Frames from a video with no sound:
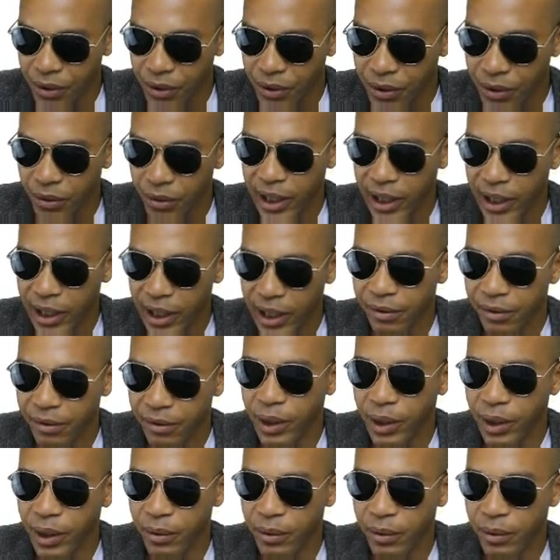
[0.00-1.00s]

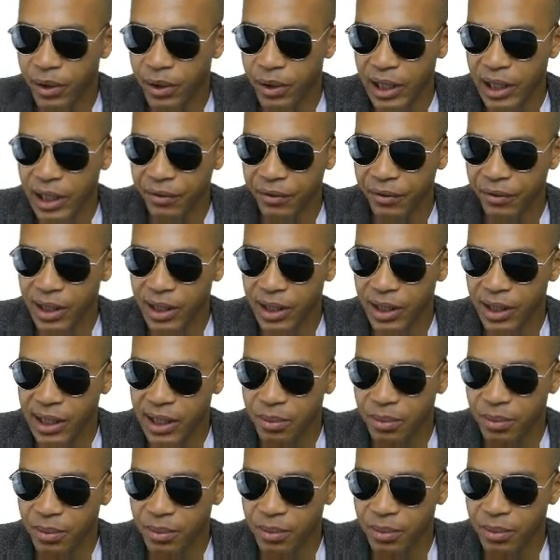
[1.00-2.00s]
per
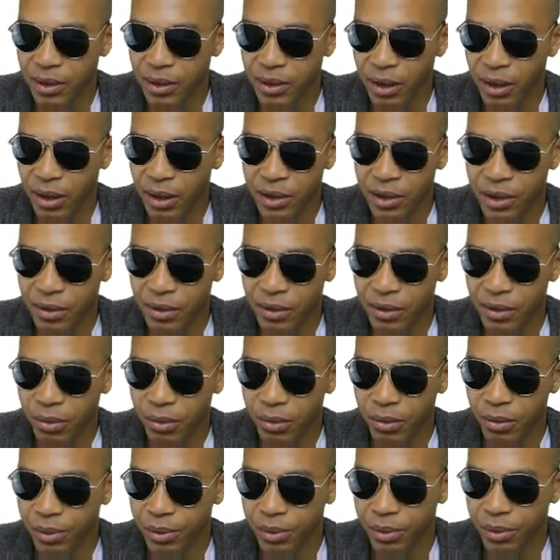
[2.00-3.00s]
click. We're going to say,